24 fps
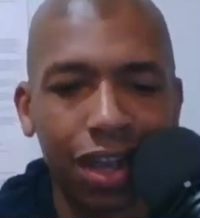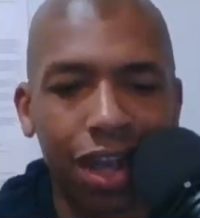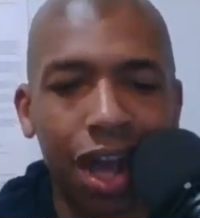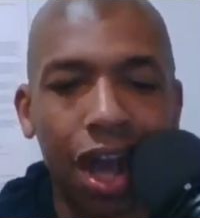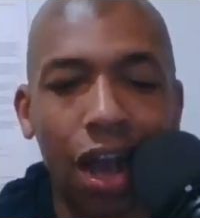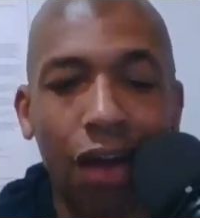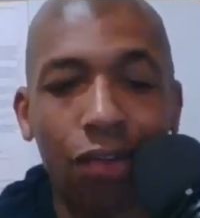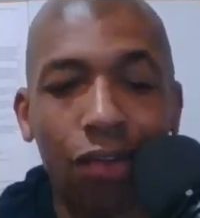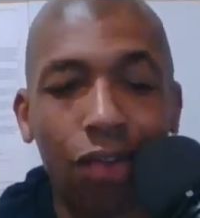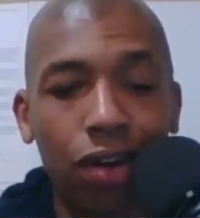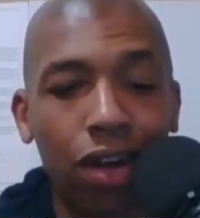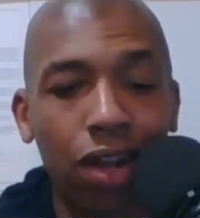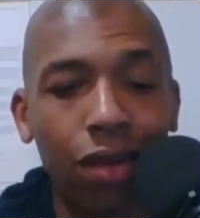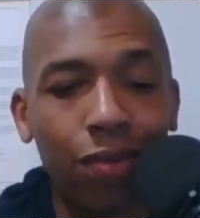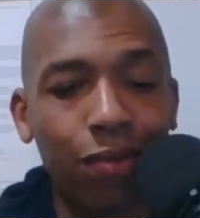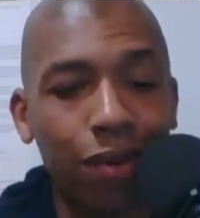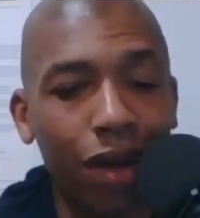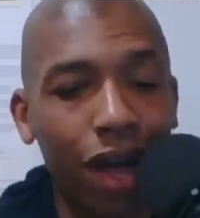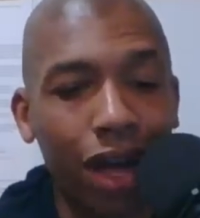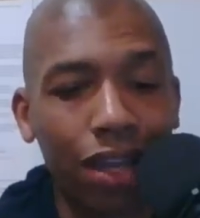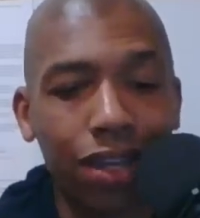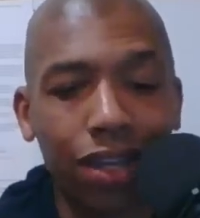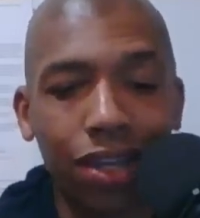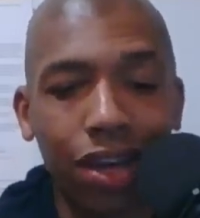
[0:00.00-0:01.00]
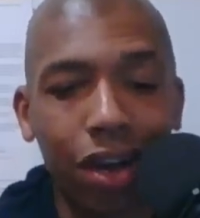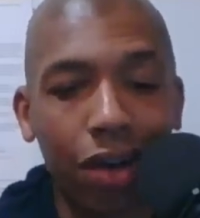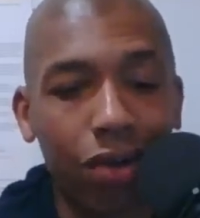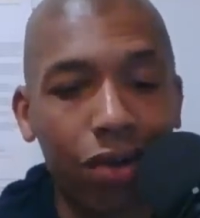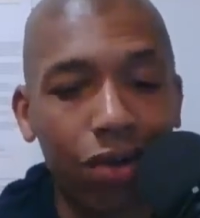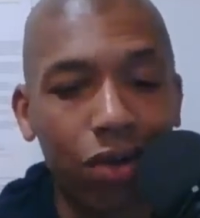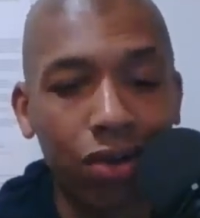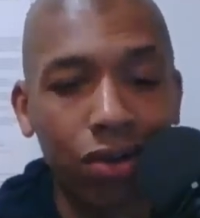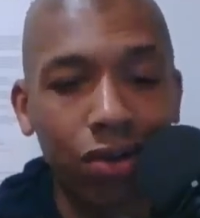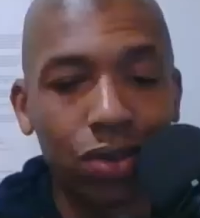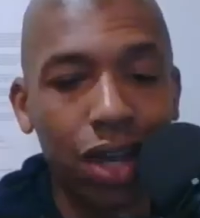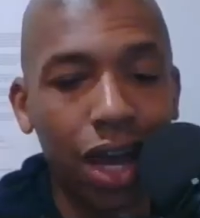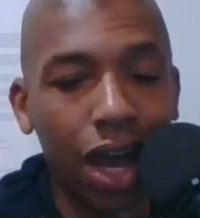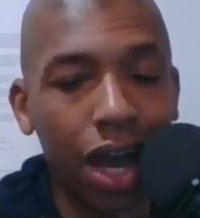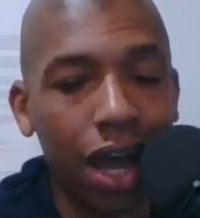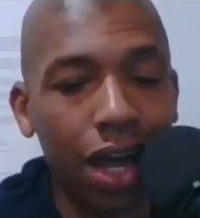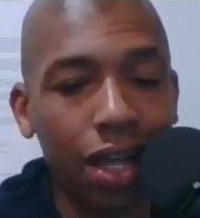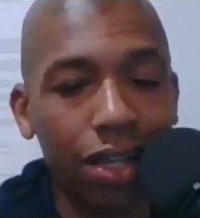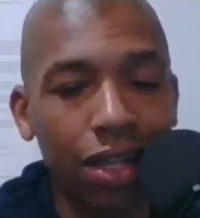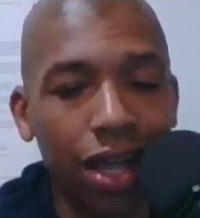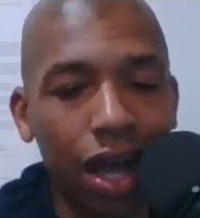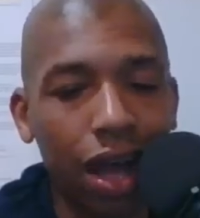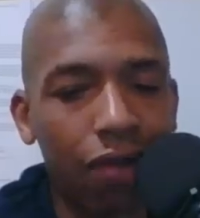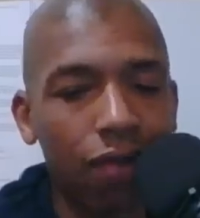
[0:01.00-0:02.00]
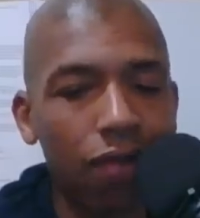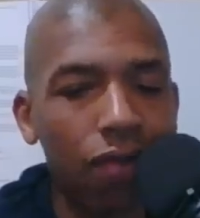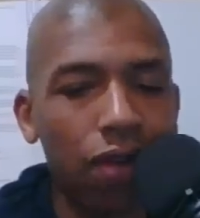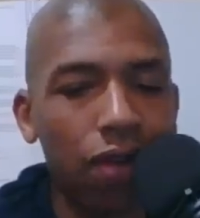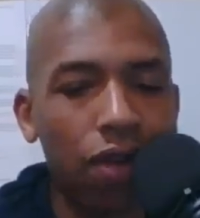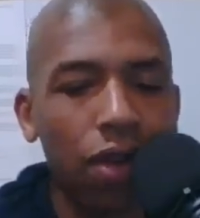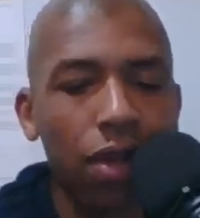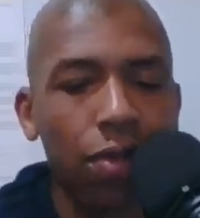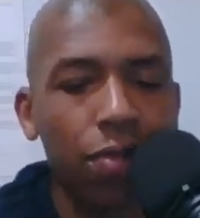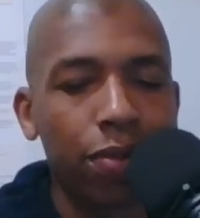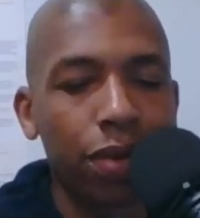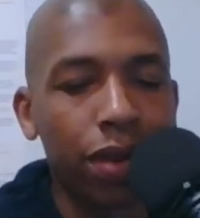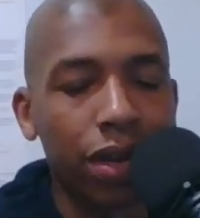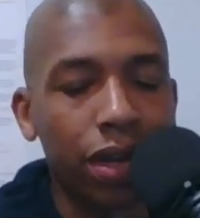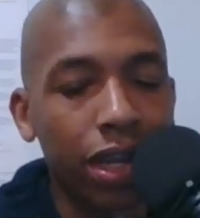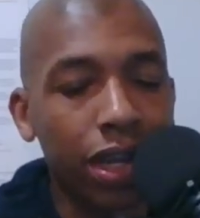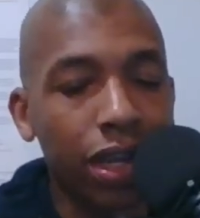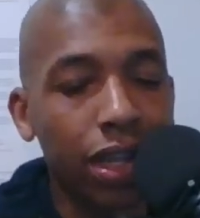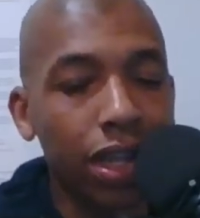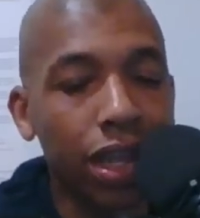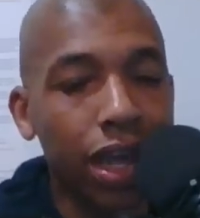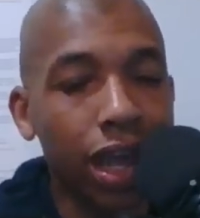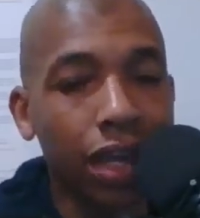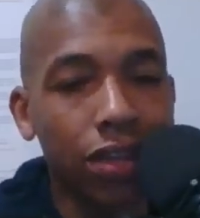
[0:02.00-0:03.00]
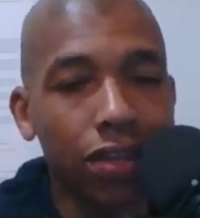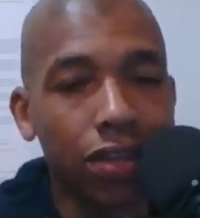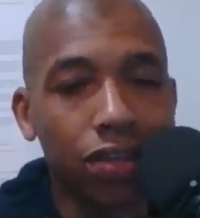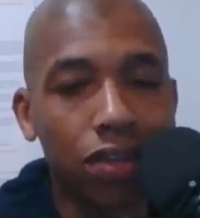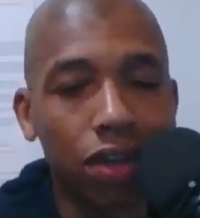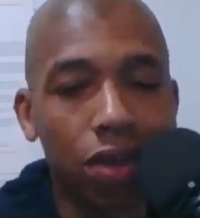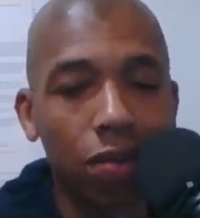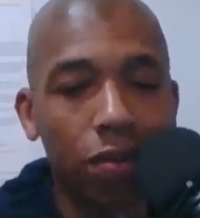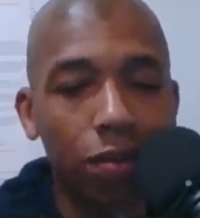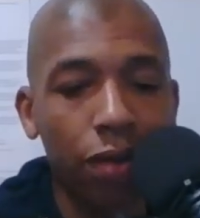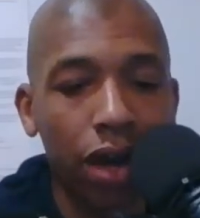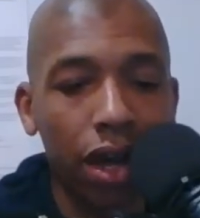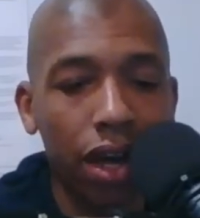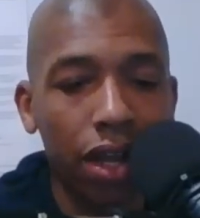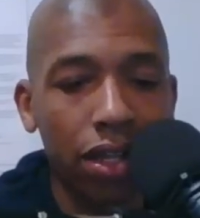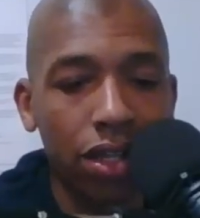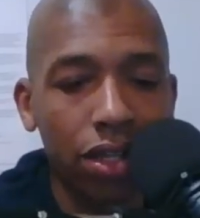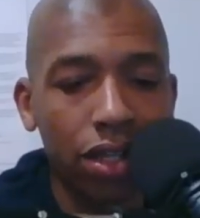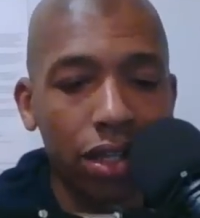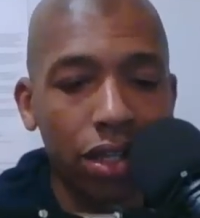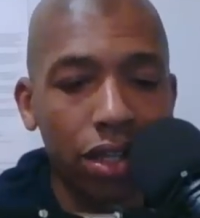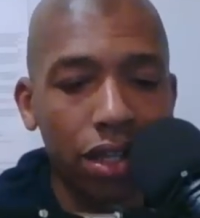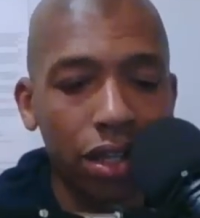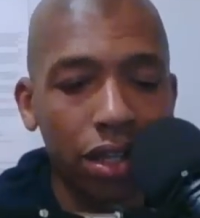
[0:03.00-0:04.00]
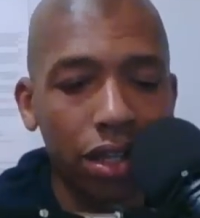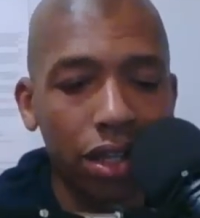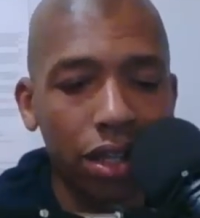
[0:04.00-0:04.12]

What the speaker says: You guys, I really believe that so much.